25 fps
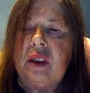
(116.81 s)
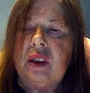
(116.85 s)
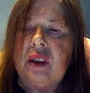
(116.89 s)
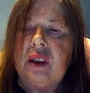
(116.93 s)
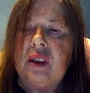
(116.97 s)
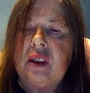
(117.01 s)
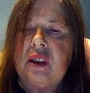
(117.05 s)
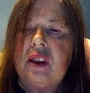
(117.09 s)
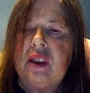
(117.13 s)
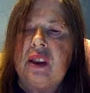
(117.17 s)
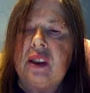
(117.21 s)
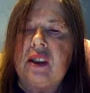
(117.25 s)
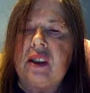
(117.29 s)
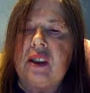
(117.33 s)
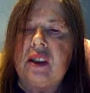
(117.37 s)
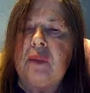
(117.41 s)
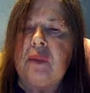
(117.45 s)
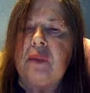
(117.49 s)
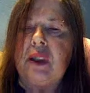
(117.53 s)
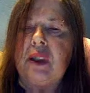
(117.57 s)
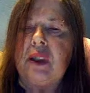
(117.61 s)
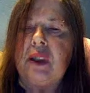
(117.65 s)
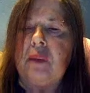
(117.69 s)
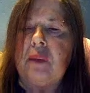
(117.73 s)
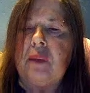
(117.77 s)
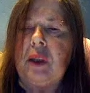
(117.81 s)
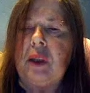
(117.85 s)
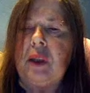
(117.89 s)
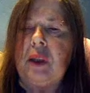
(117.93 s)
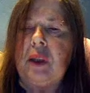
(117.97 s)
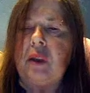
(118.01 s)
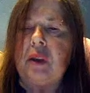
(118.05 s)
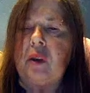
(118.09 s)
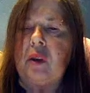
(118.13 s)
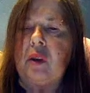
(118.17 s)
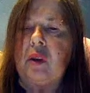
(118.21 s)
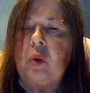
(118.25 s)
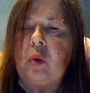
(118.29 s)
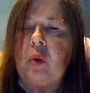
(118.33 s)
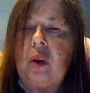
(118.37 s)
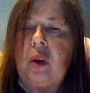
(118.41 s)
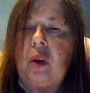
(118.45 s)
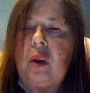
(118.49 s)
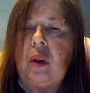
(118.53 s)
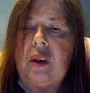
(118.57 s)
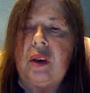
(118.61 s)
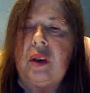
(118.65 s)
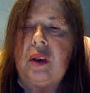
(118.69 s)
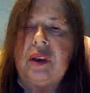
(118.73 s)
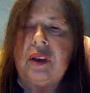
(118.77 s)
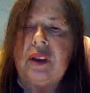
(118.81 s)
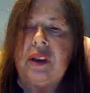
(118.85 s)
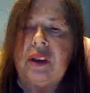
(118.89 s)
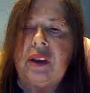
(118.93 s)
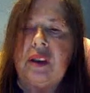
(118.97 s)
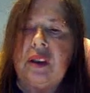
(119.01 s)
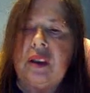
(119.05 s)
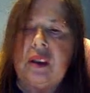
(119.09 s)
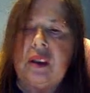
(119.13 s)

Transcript: say something about equality,